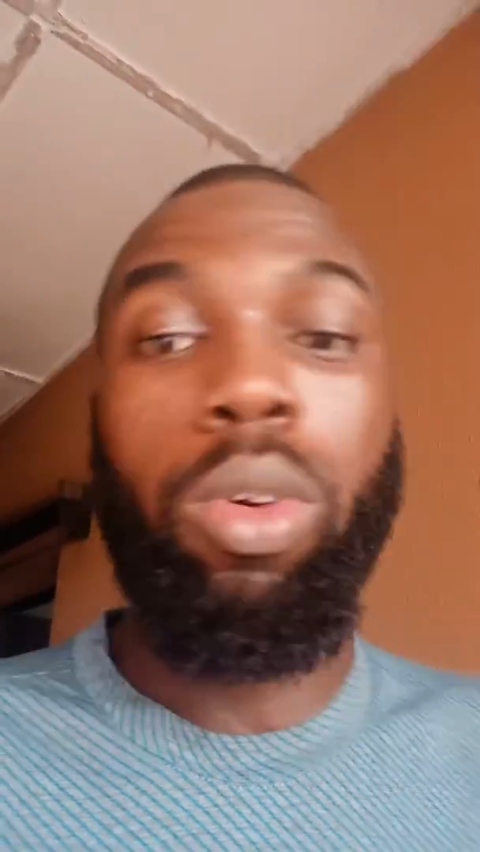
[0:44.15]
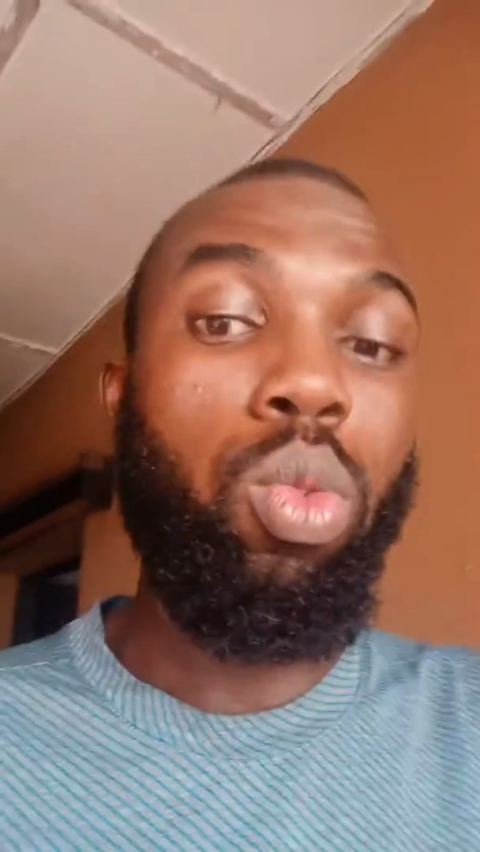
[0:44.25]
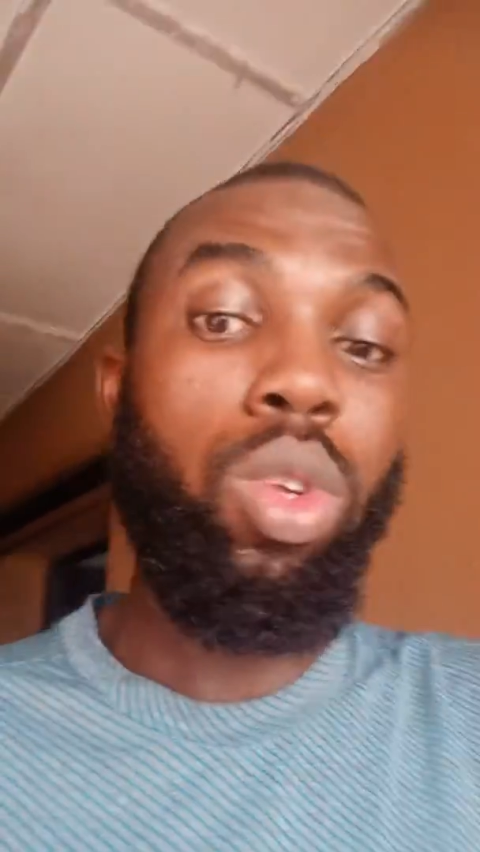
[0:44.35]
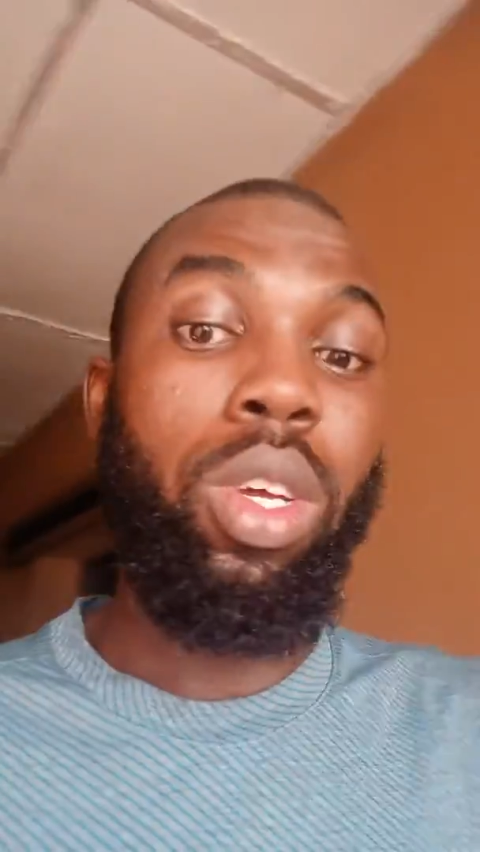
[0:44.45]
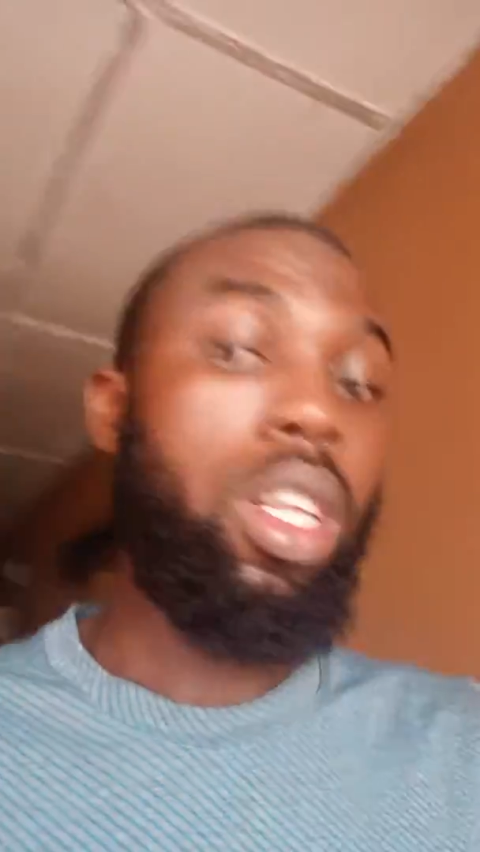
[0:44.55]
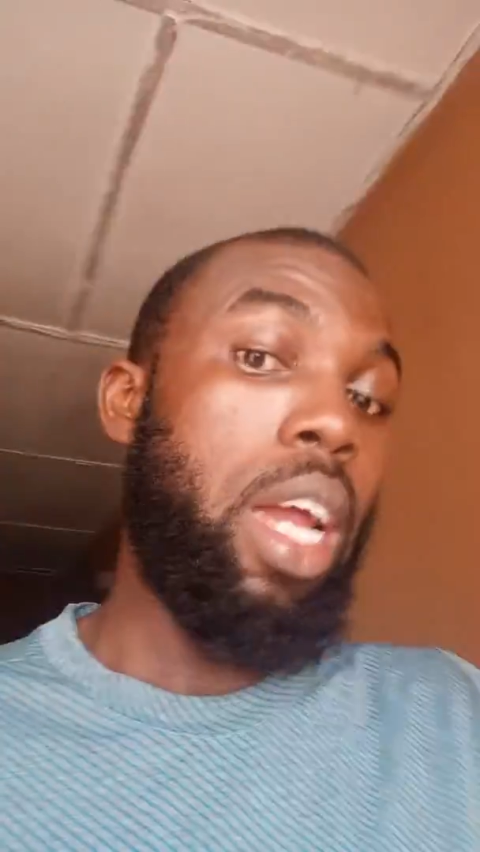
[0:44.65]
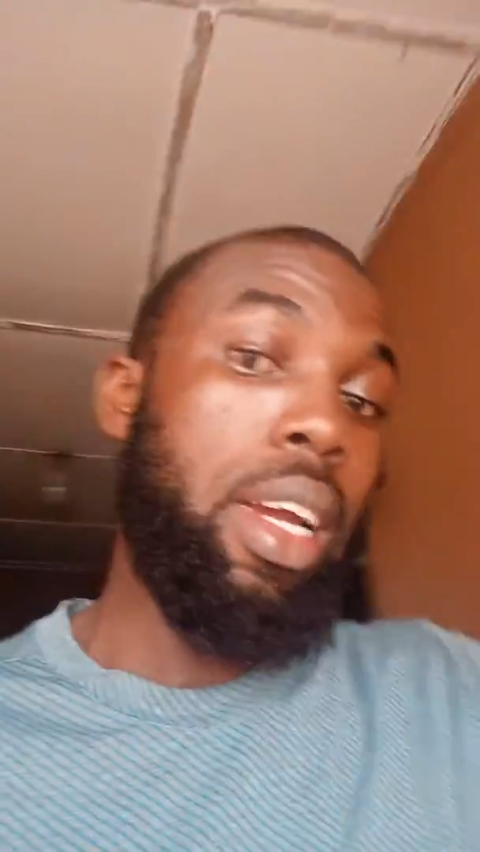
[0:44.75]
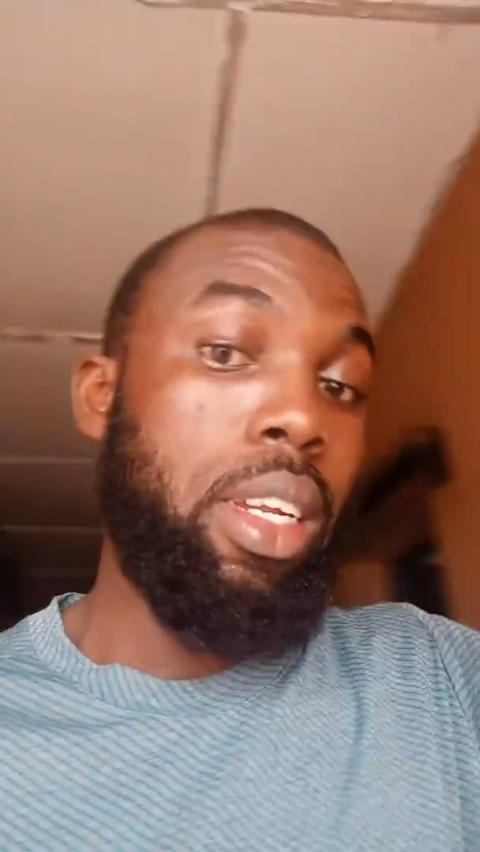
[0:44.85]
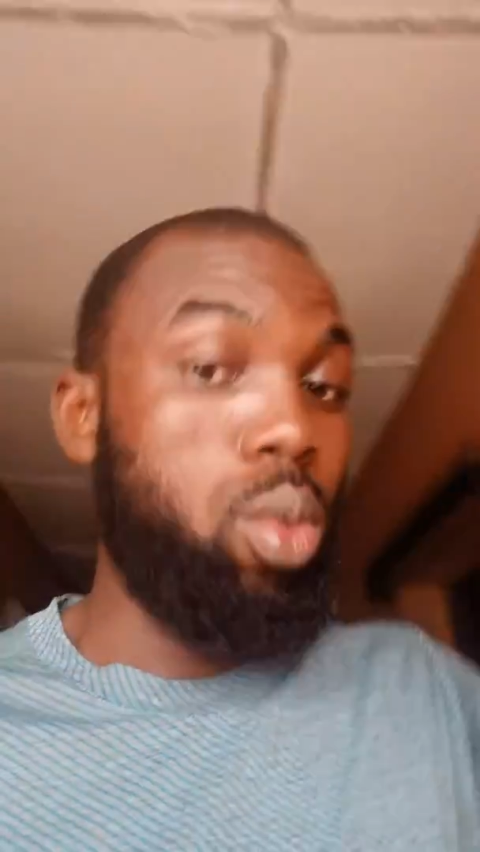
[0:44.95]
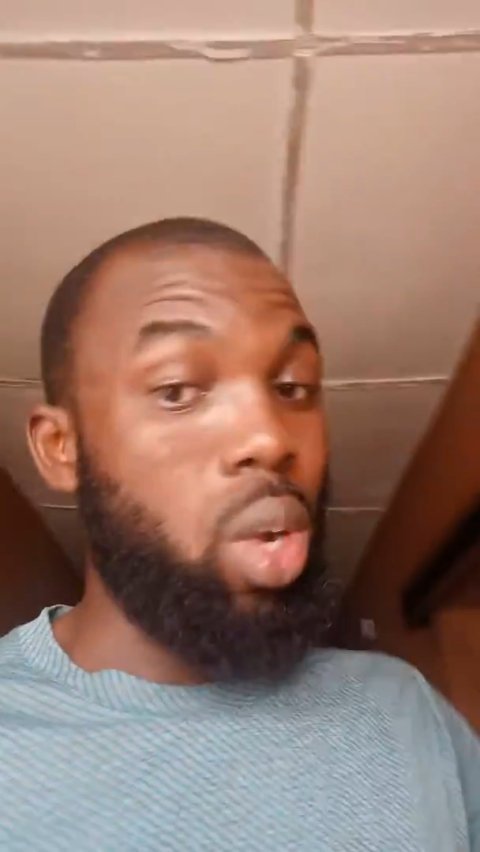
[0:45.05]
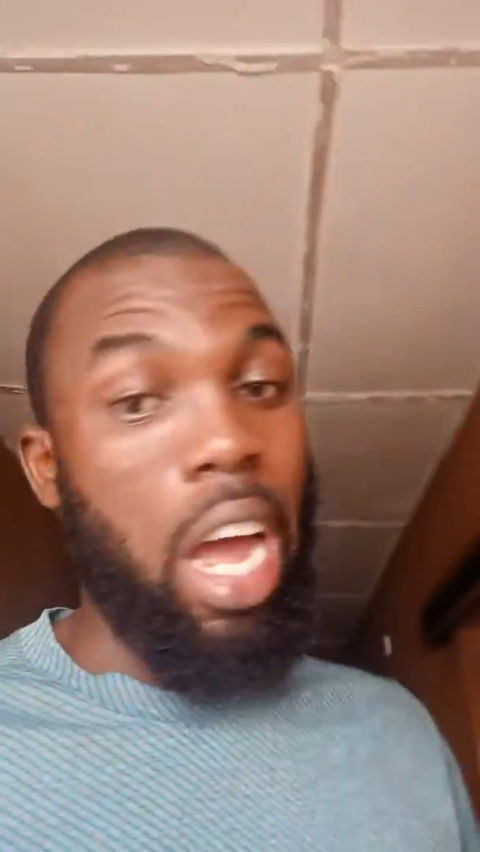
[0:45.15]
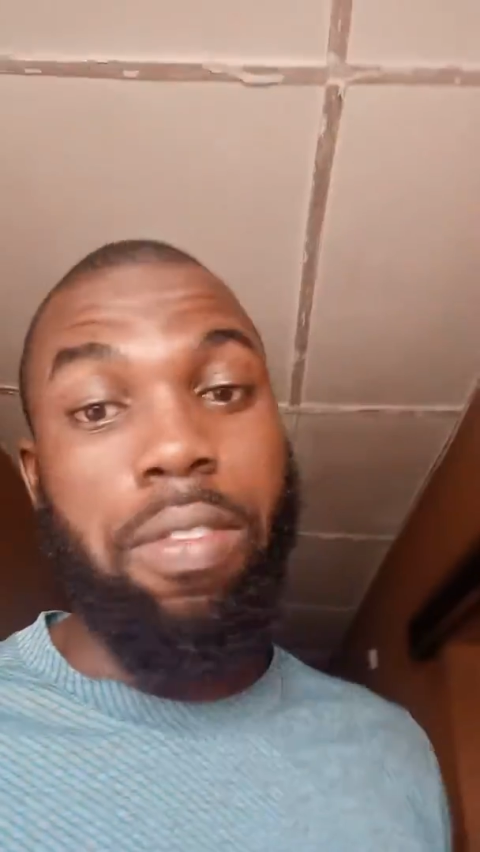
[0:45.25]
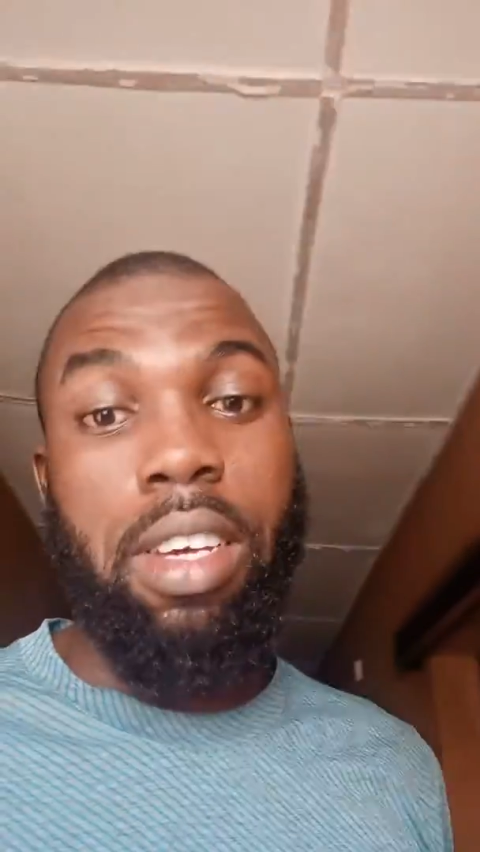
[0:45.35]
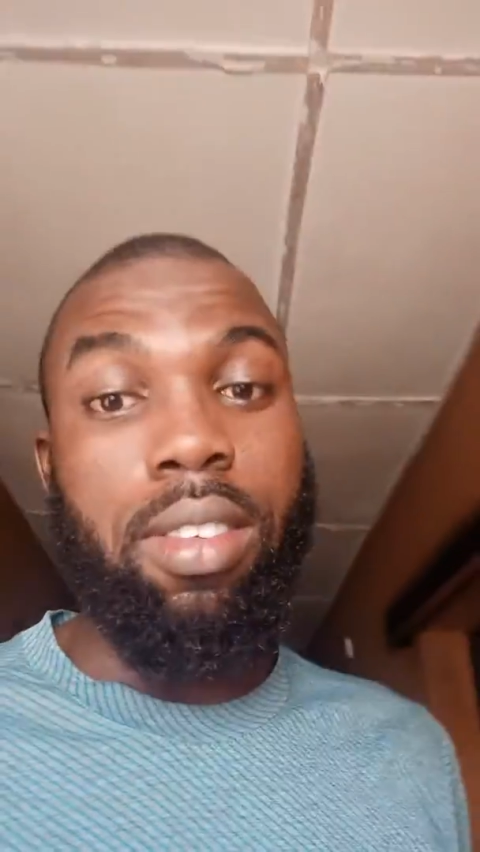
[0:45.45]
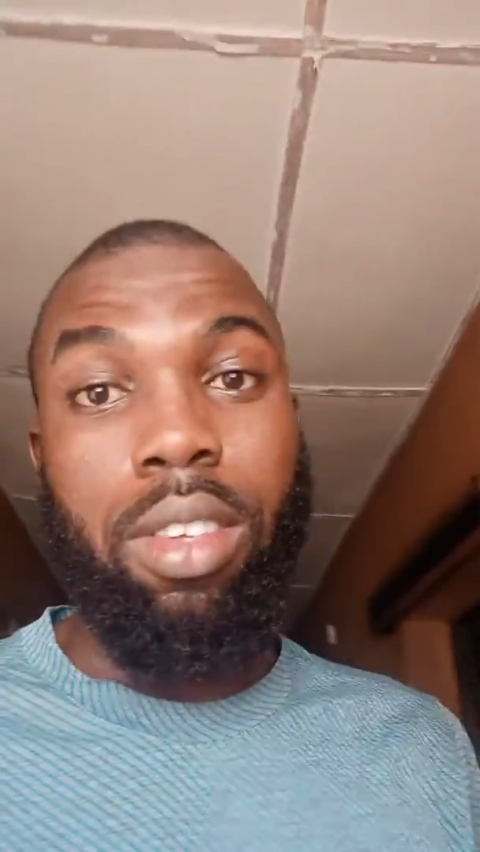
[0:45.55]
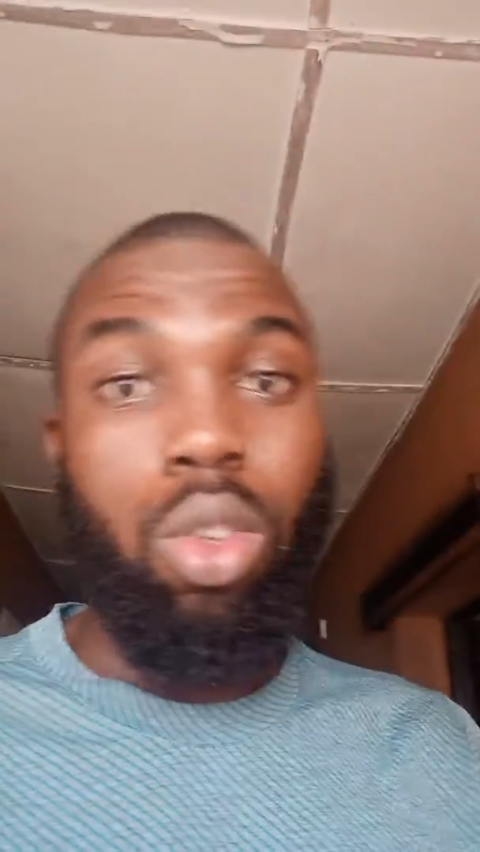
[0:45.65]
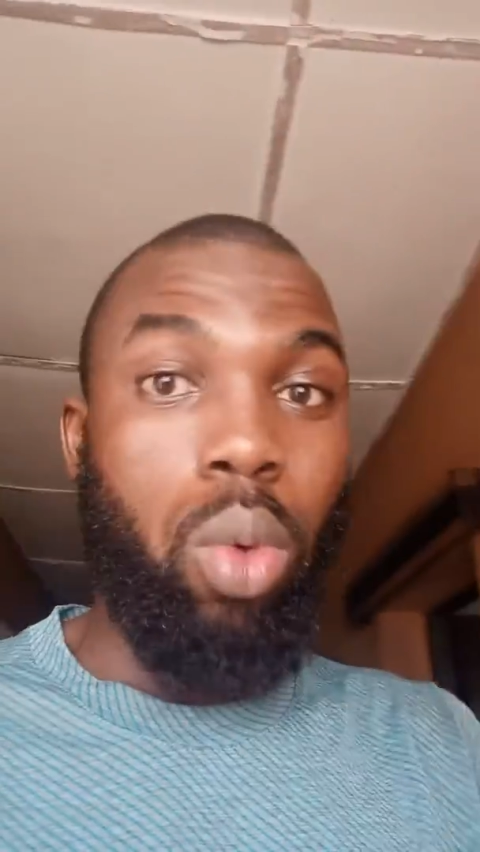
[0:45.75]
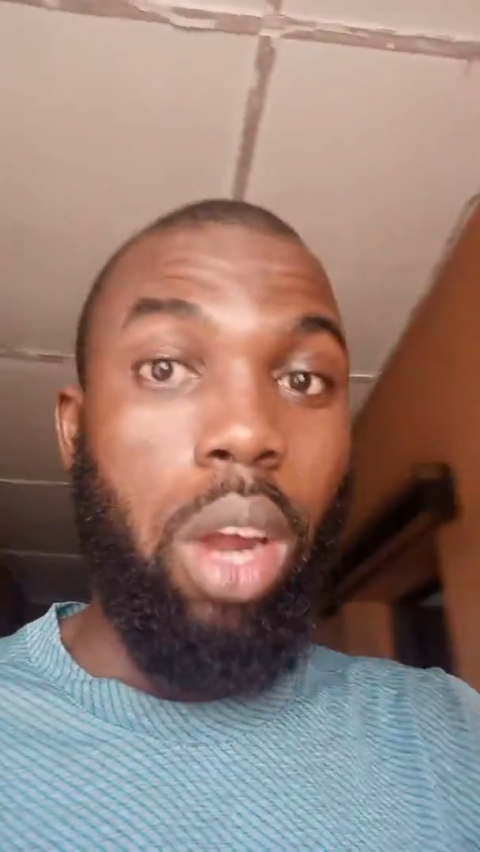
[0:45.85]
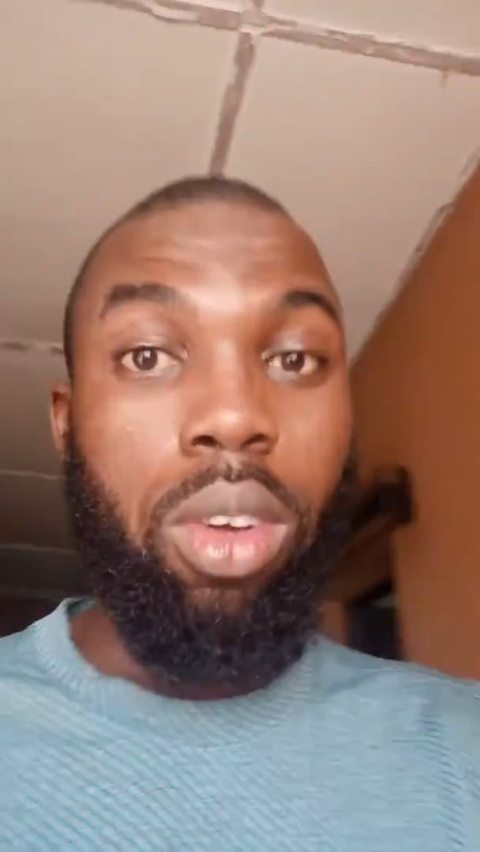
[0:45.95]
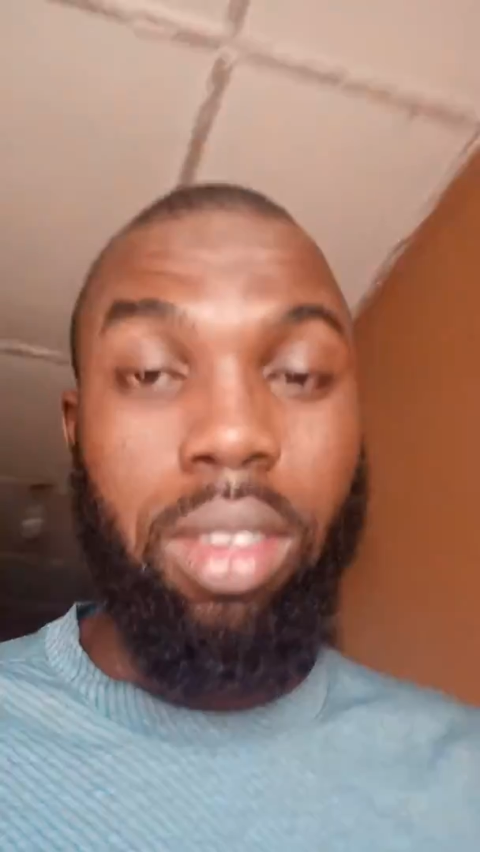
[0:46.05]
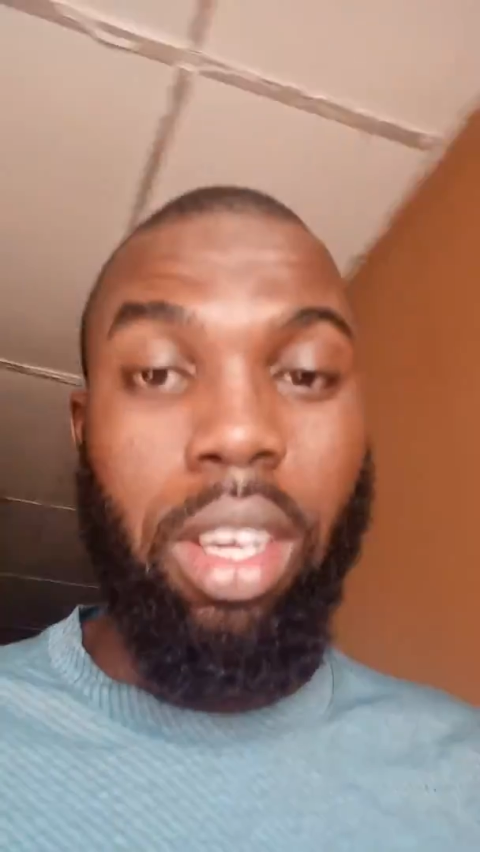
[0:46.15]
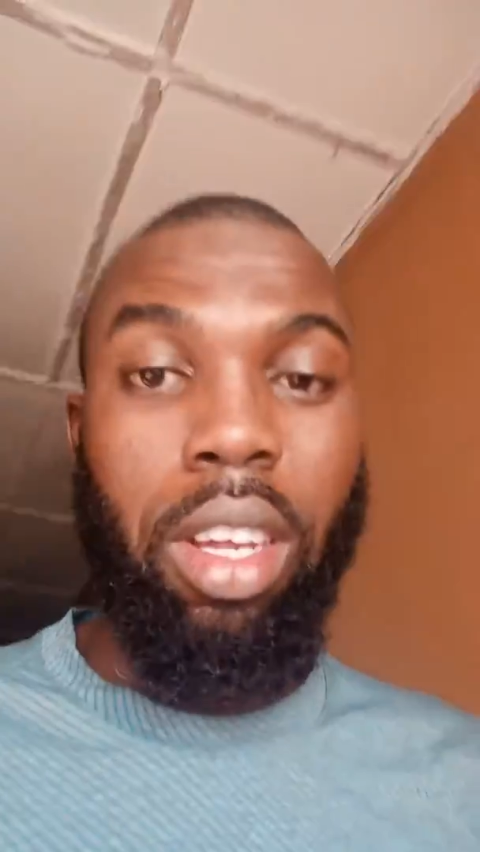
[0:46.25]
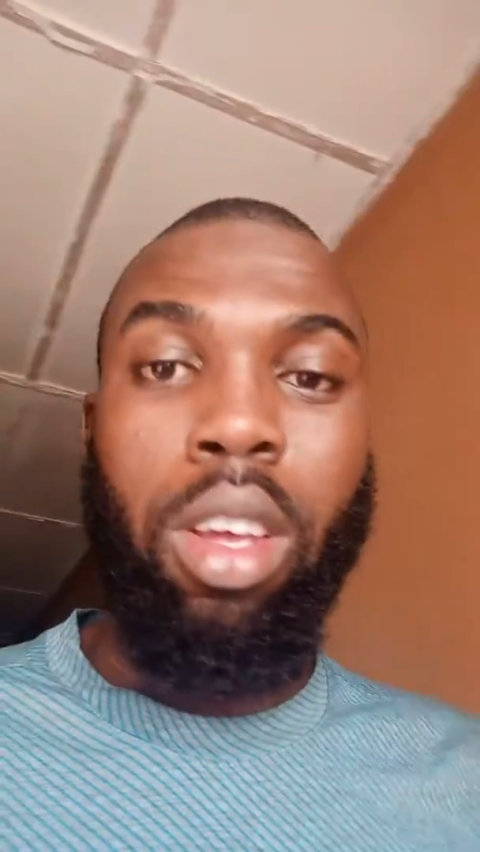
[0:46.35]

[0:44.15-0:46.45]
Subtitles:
but we like we don't have AC, so we are not scared.